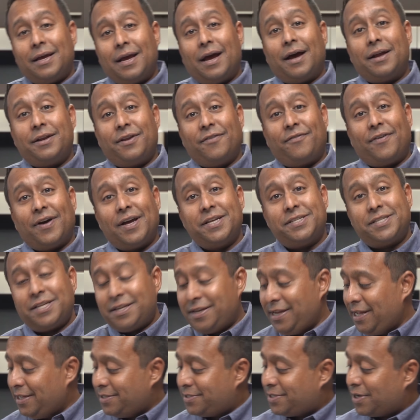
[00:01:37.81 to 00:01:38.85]
A device
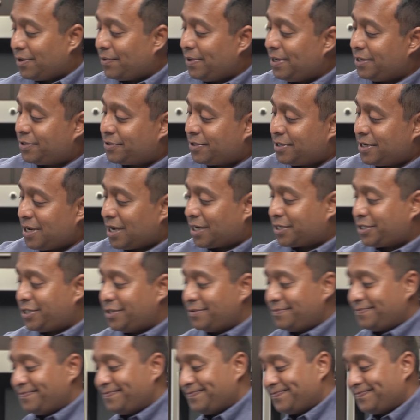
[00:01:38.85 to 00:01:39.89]
that needs no introduction.